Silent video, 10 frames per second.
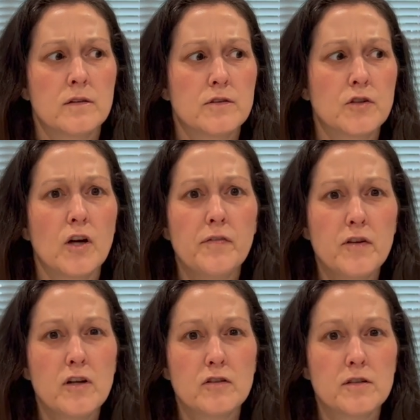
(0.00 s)
Sorry if
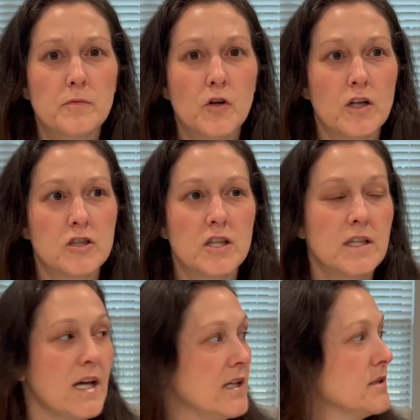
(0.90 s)
you hear some crunching.
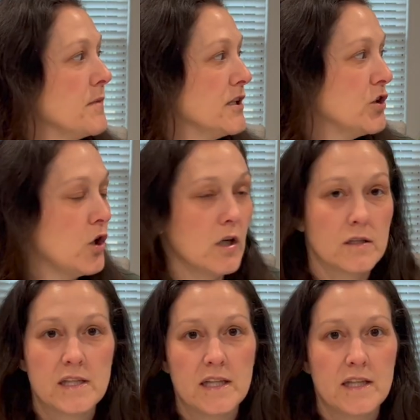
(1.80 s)
That is my
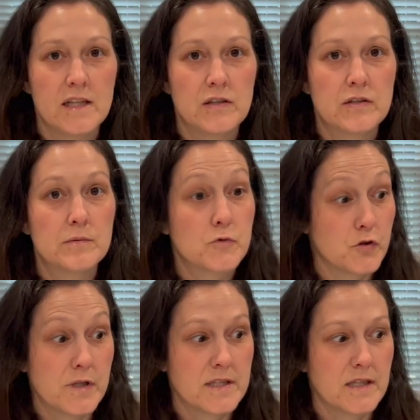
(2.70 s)
dogs eating some
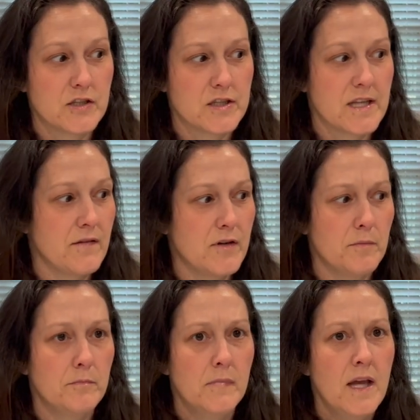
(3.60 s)
treats I just gave
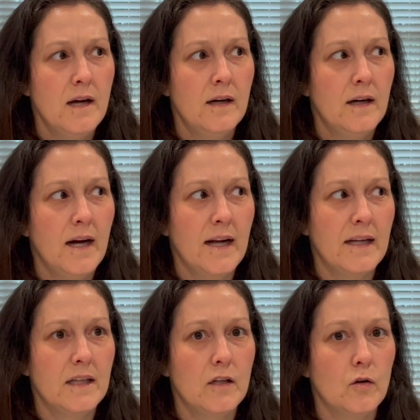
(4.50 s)
them. I
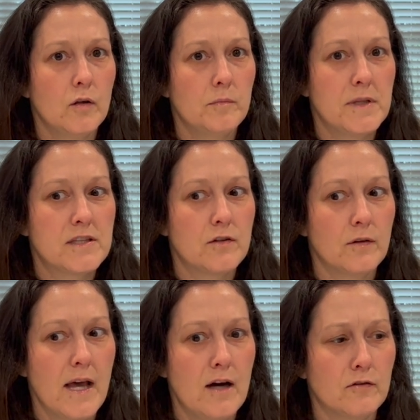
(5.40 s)
didn't know it'd be so
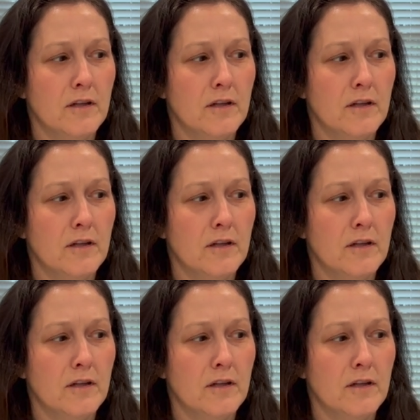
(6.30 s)
loud.